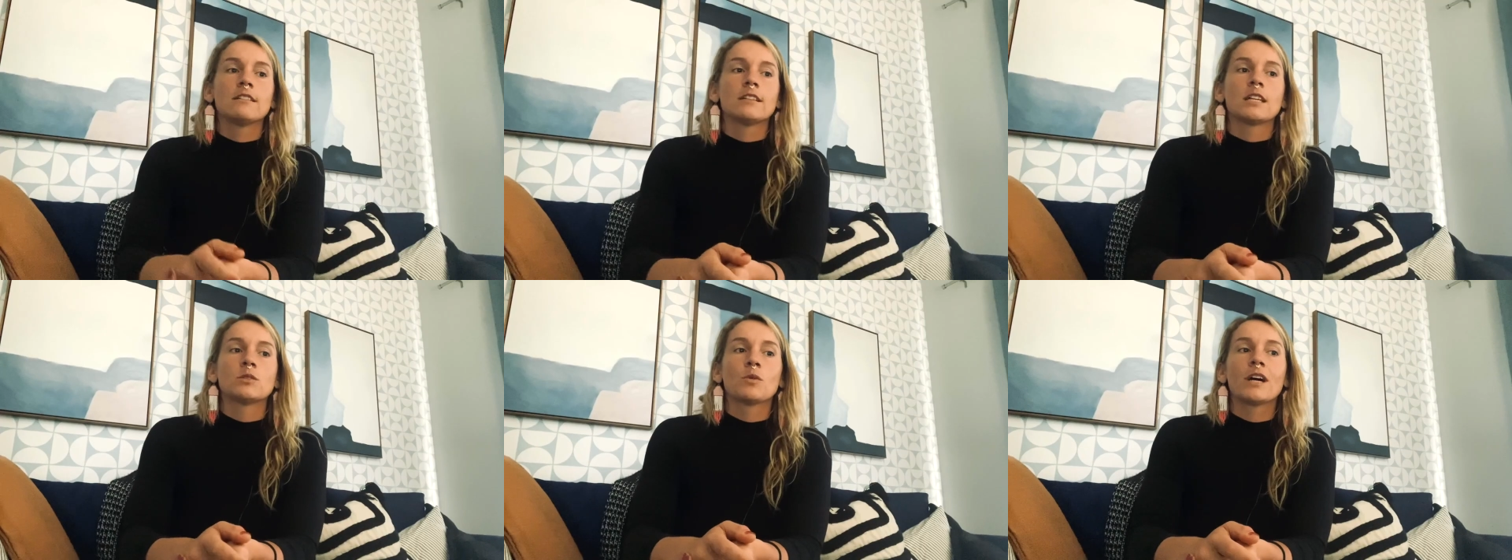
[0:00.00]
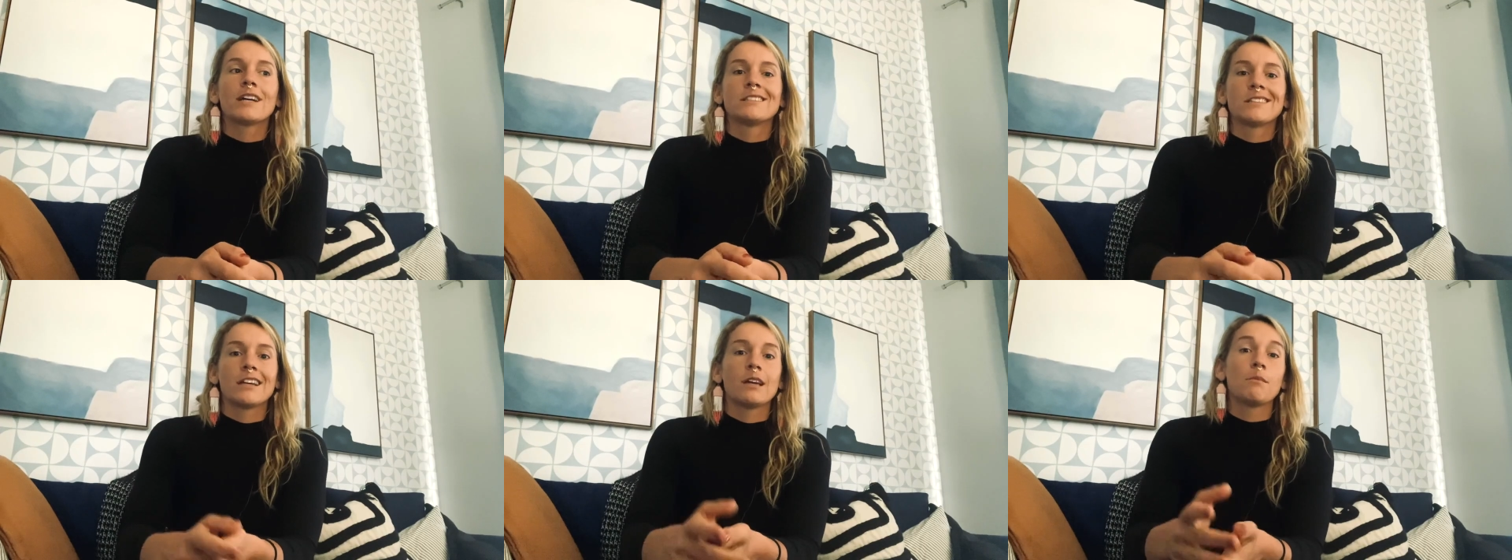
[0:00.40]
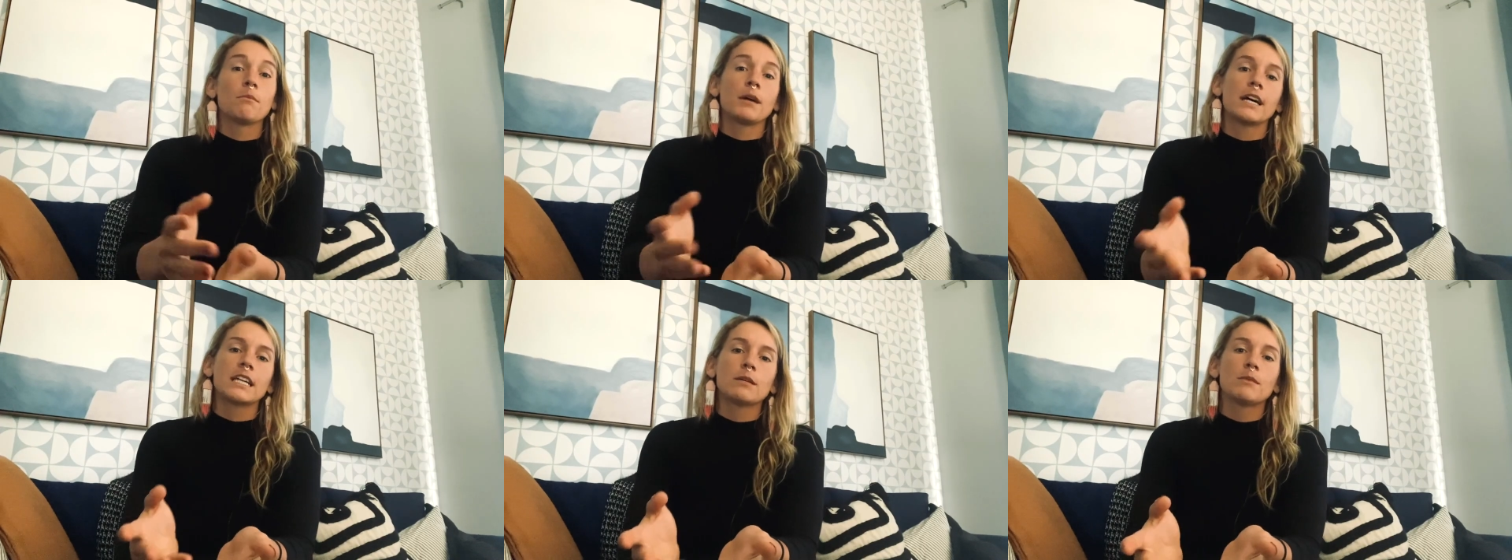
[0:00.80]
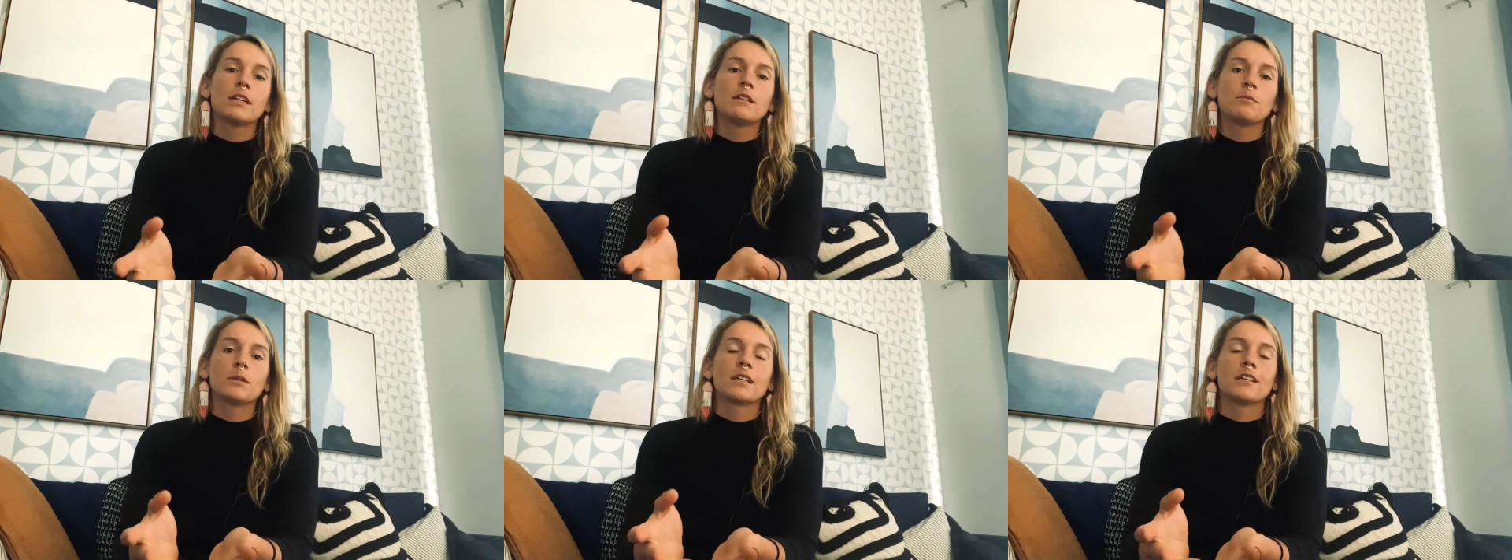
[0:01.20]
That's why I say
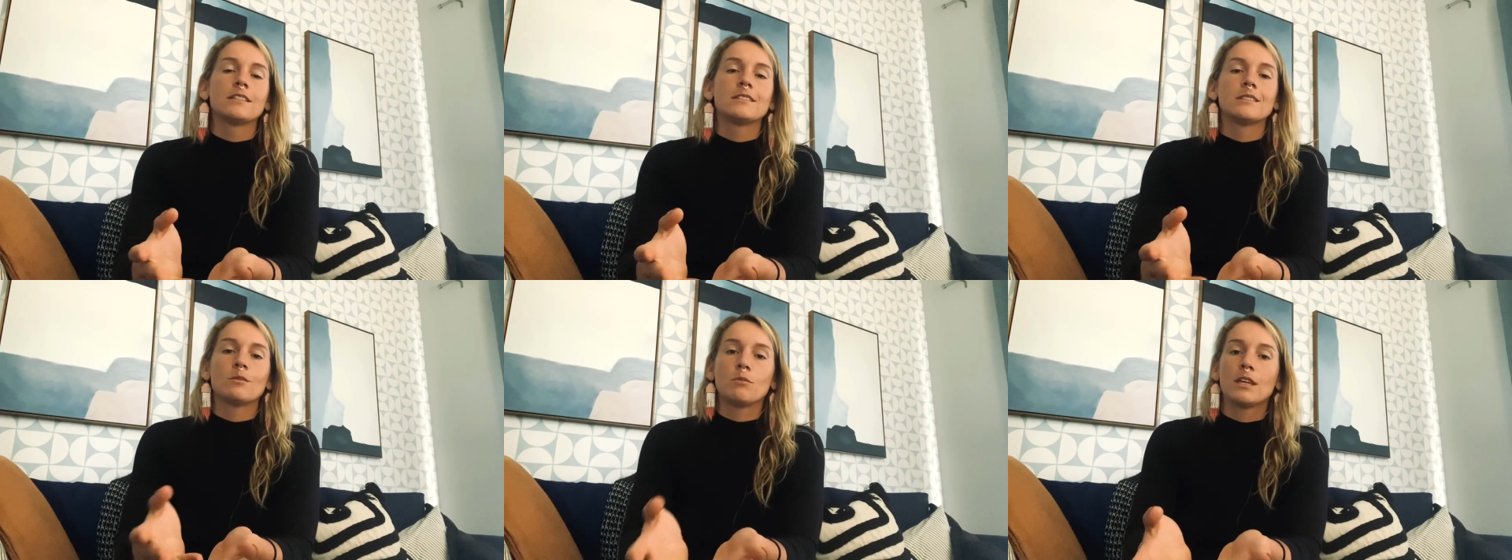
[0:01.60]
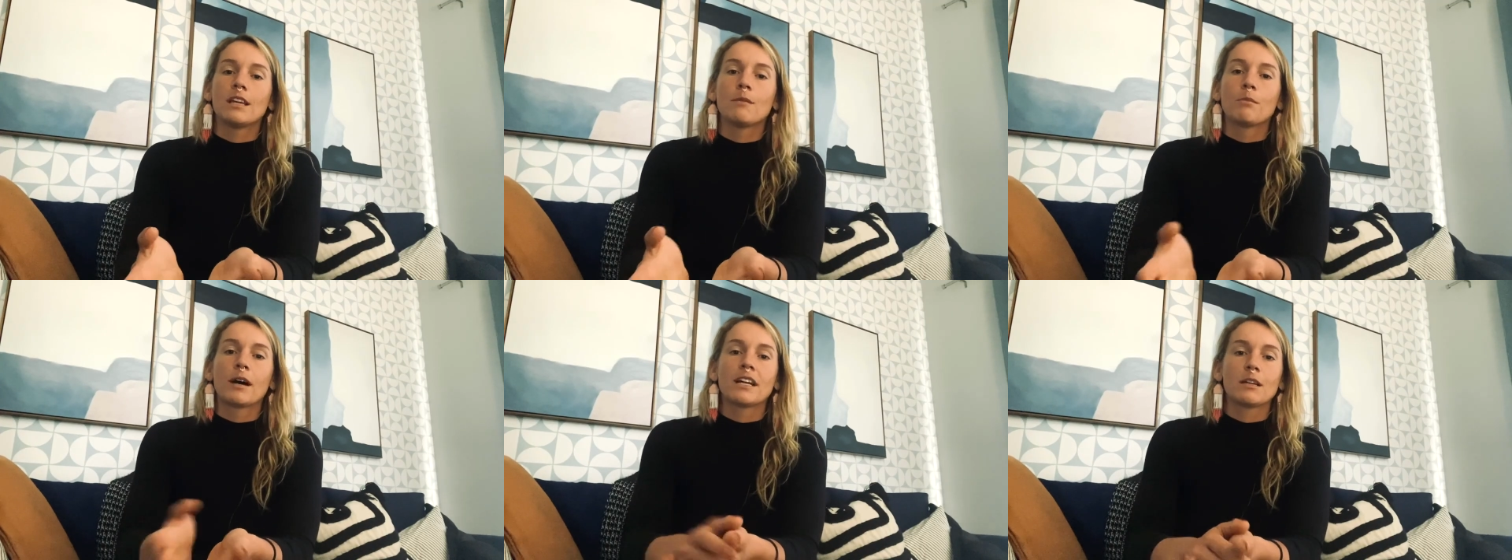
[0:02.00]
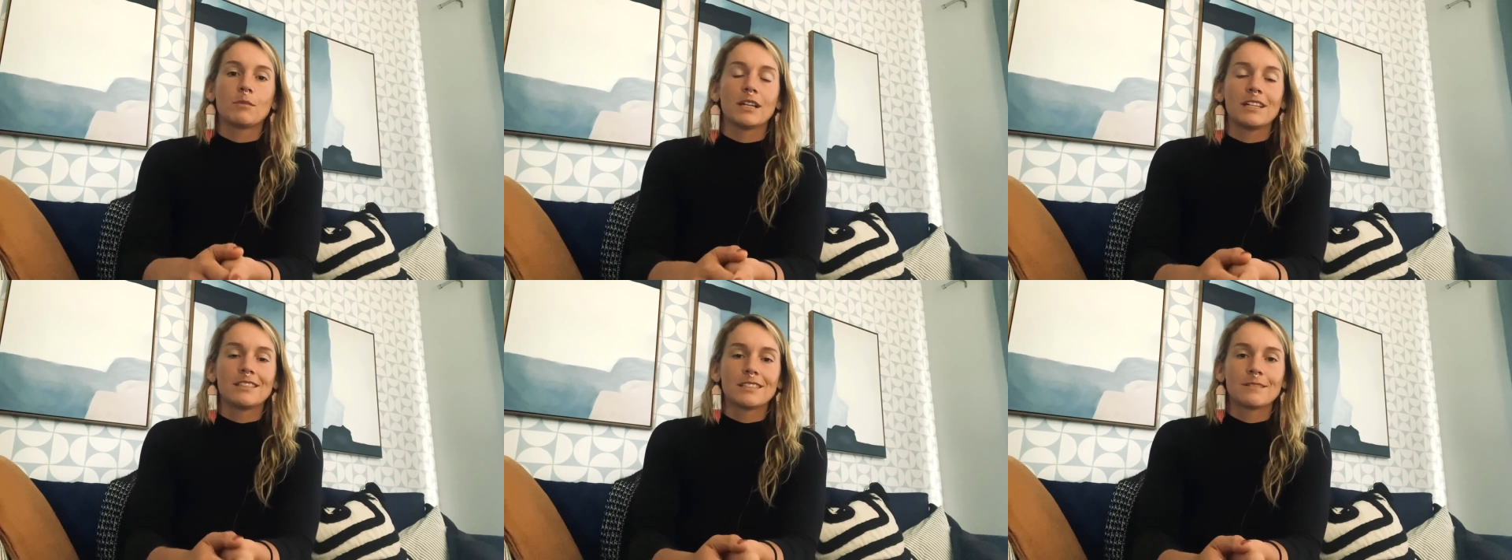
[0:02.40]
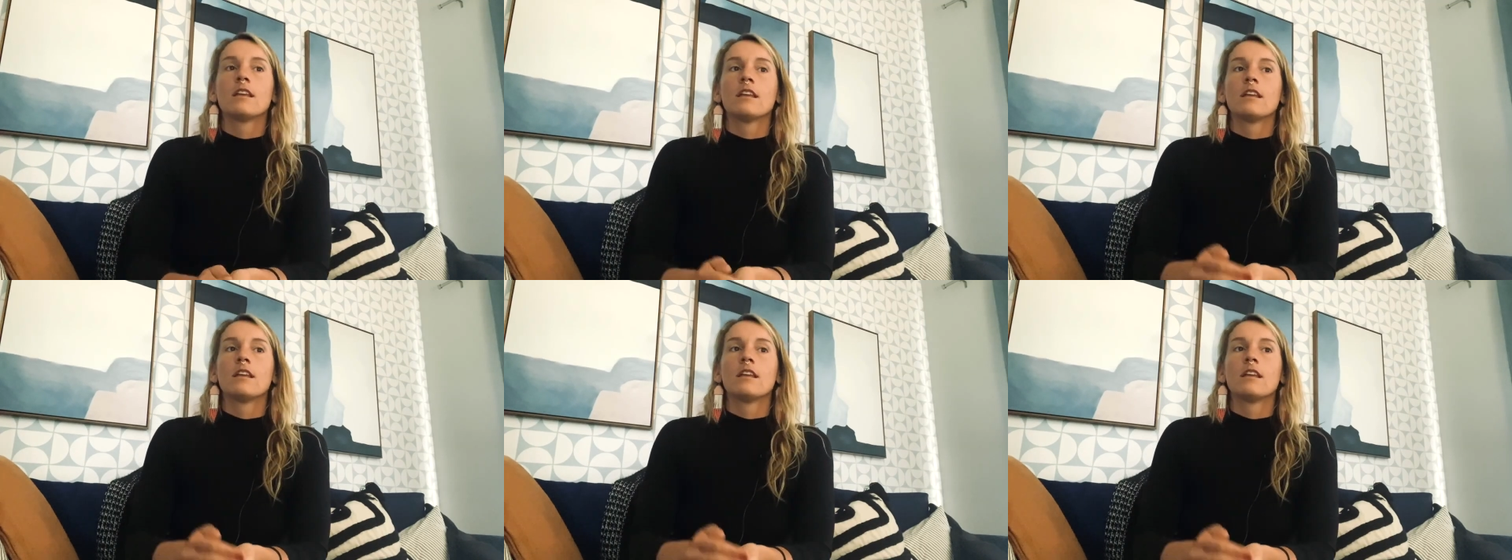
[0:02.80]
embodiment, because to me, embodiment is